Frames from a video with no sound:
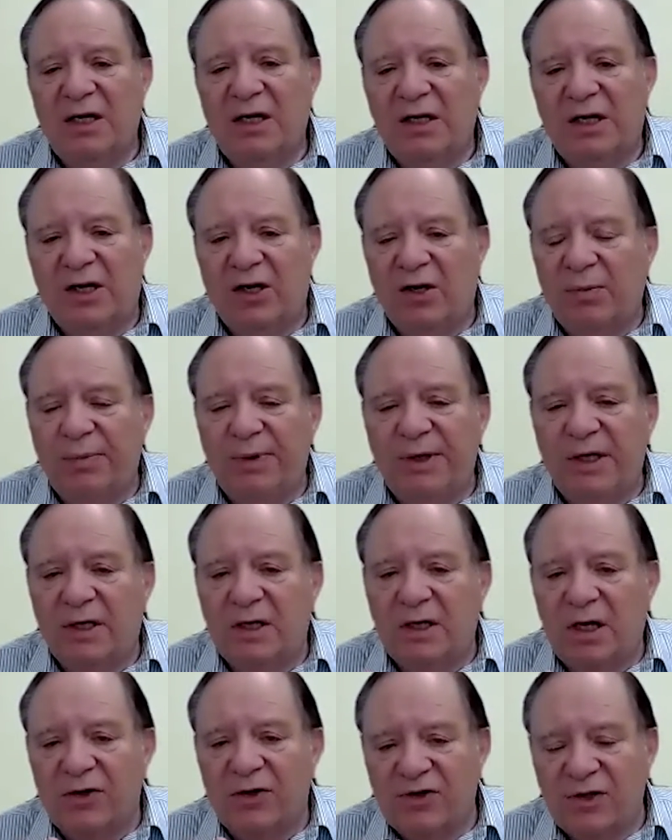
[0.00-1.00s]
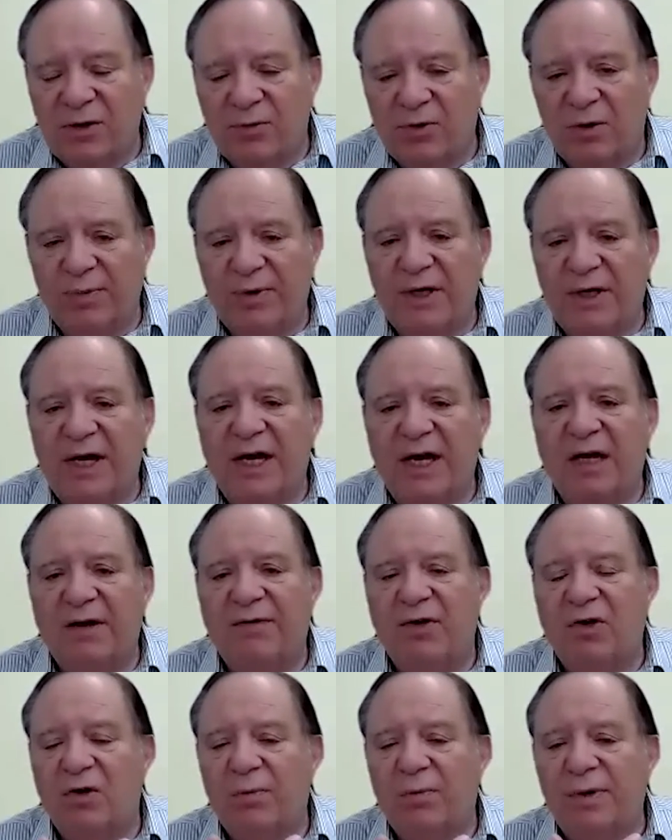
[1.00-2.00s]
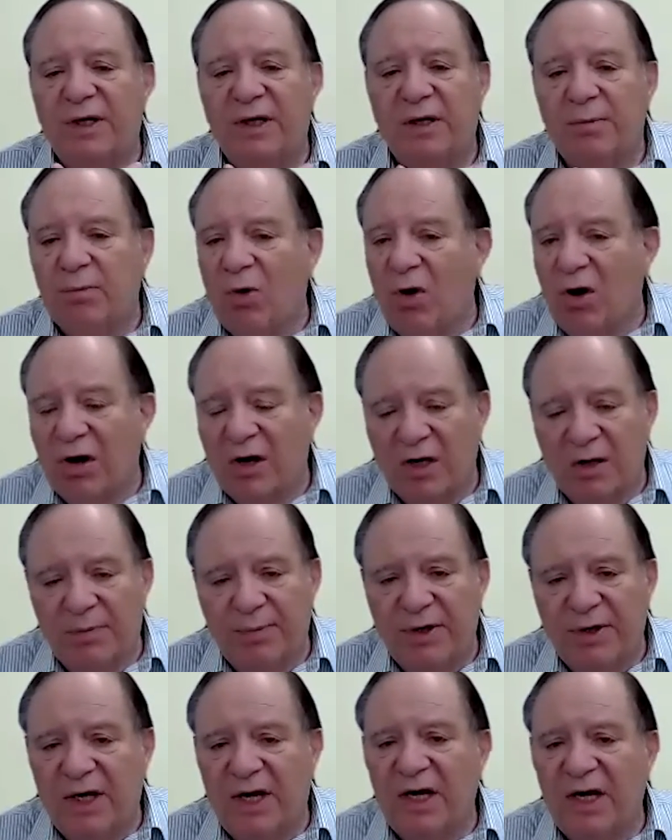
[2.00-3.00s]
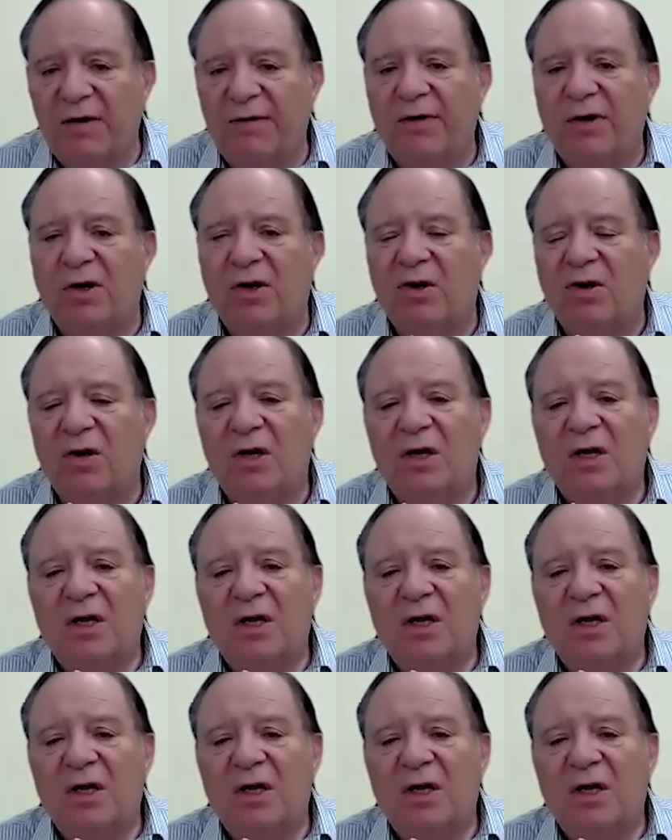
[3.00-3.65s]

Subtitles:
Be it customer behavior, be it market behavior,